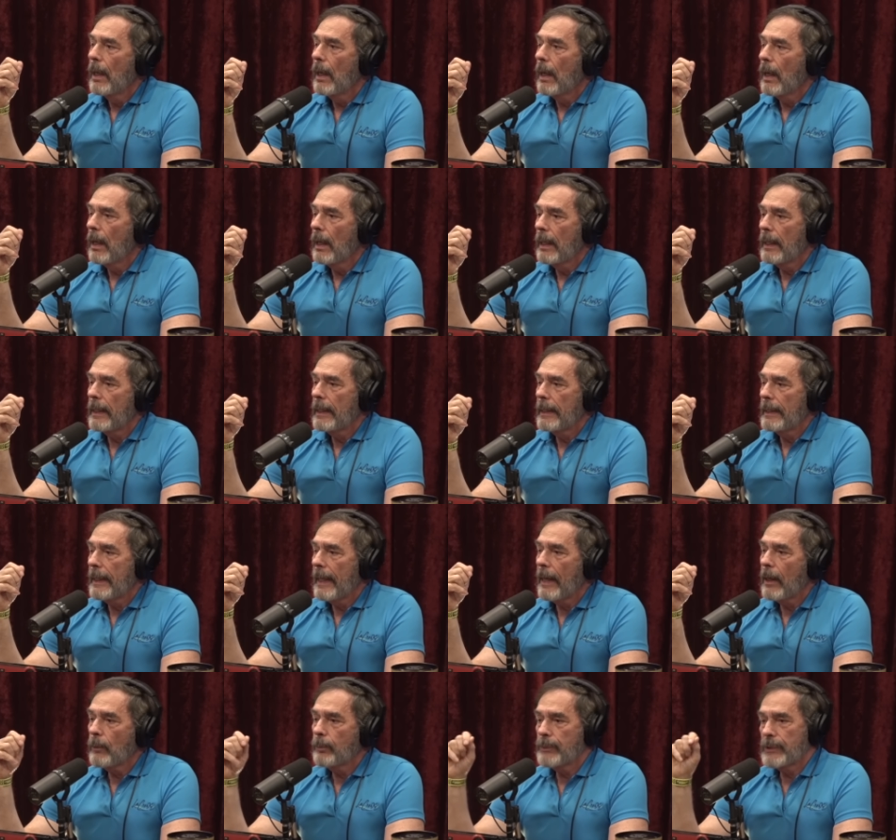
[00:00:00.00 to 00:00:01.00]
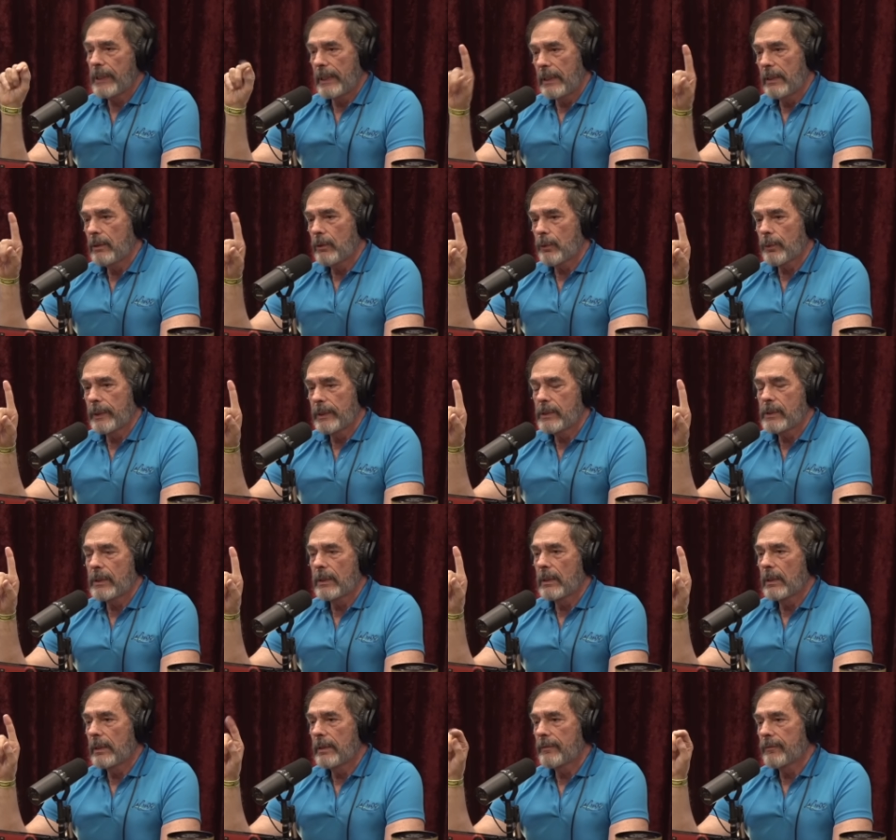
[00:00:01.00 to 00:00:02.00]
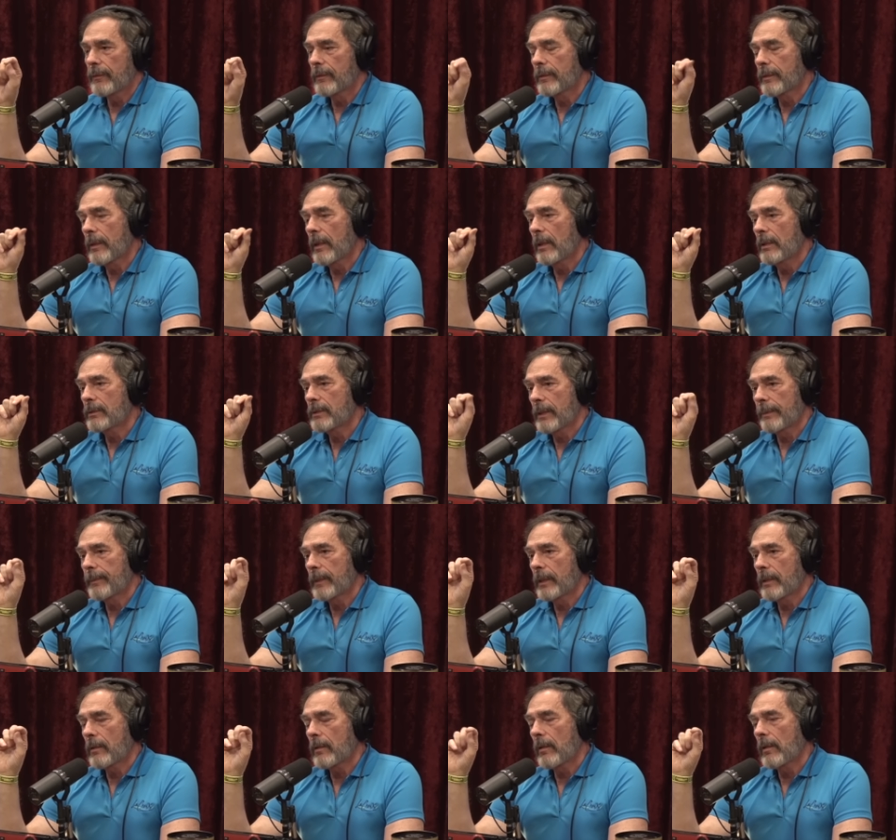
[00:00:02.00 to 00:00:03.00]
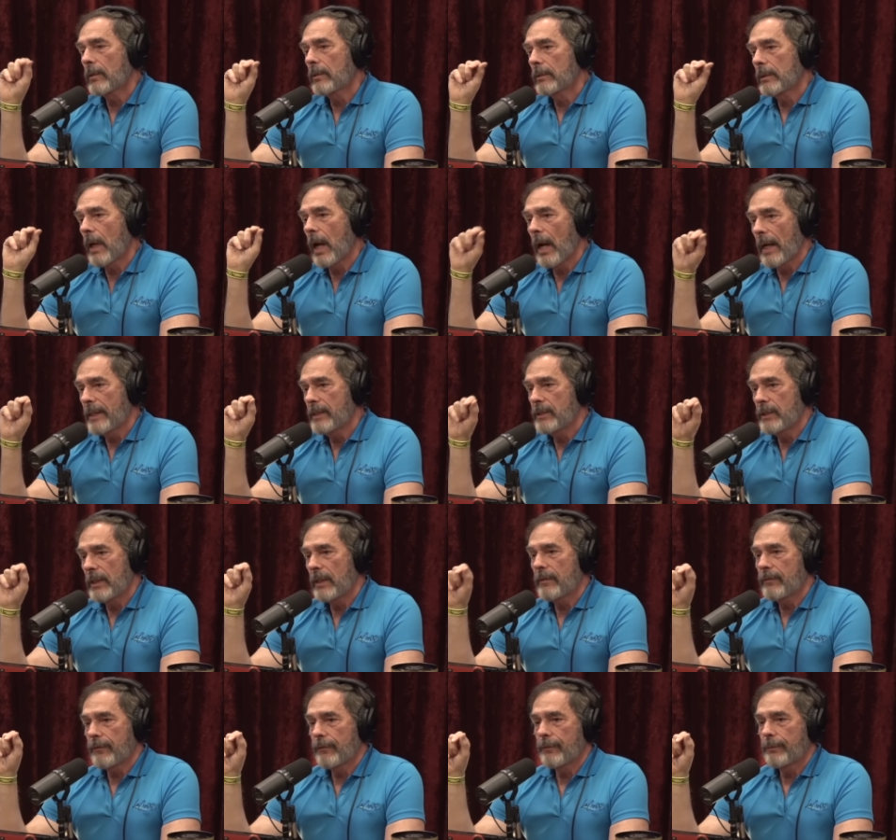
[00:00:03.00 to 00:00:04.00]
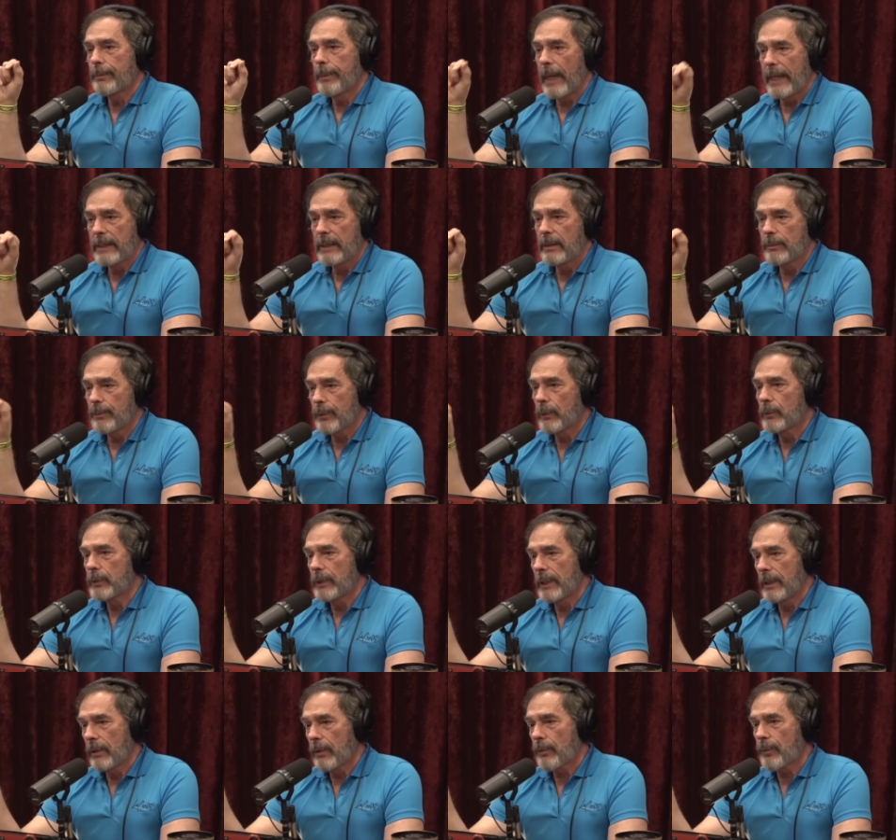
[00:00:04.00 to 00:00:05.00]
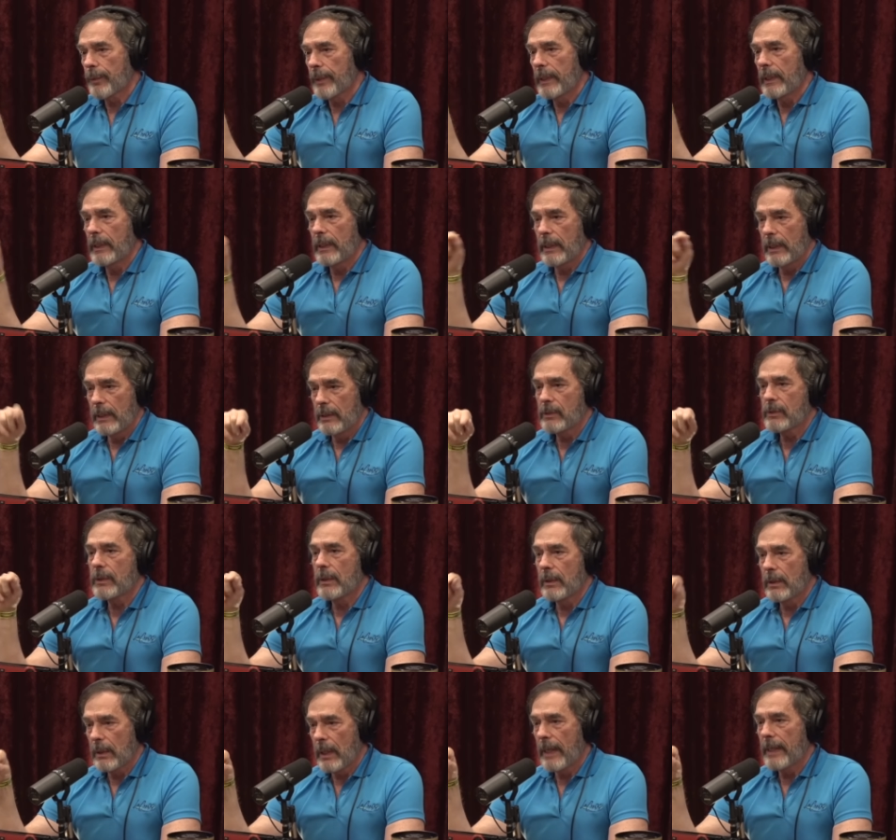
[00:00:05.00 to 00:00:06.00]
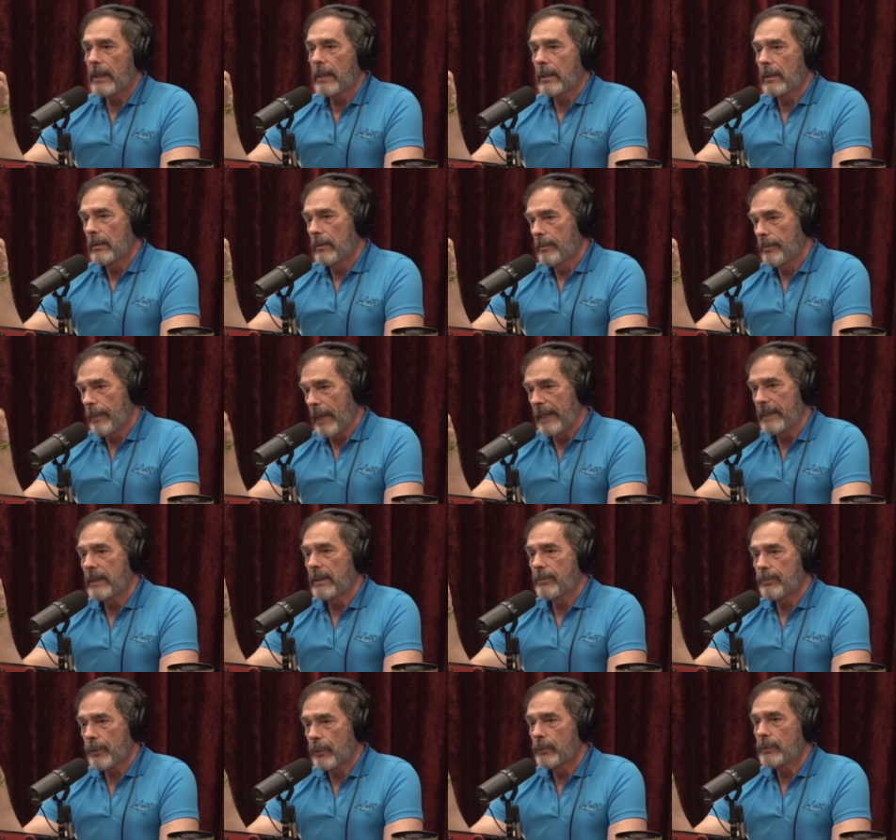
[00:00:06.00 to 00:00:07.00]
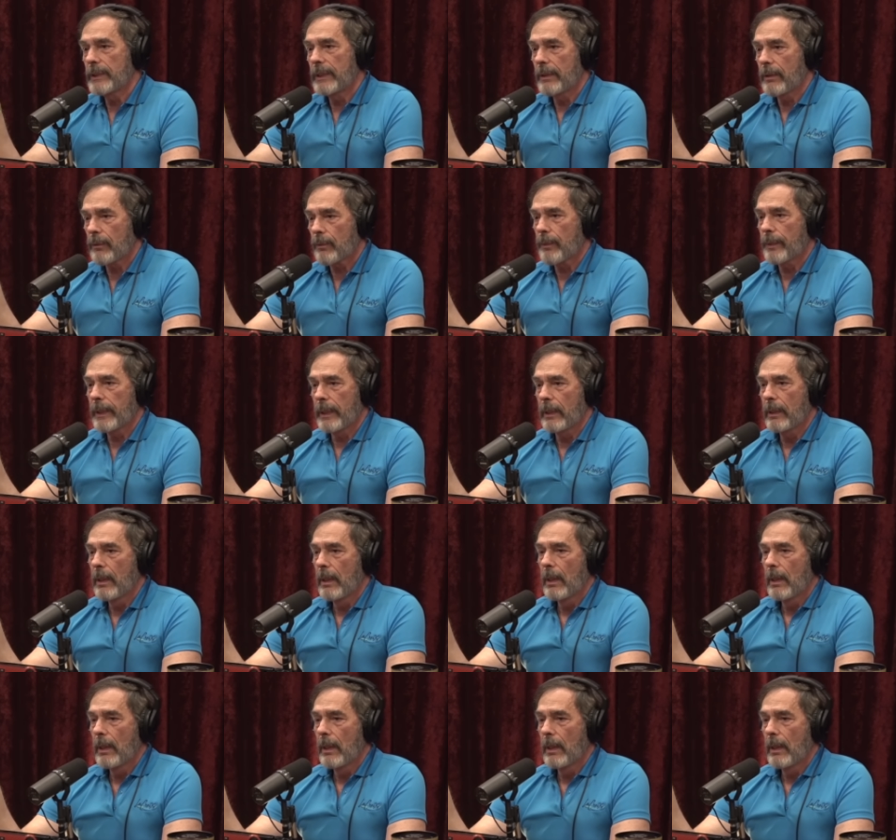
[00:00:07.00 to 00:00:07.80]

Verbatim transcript: Uh, it helps increase in the liver something called IGF binding protein 3, insulin-like binding protein 3.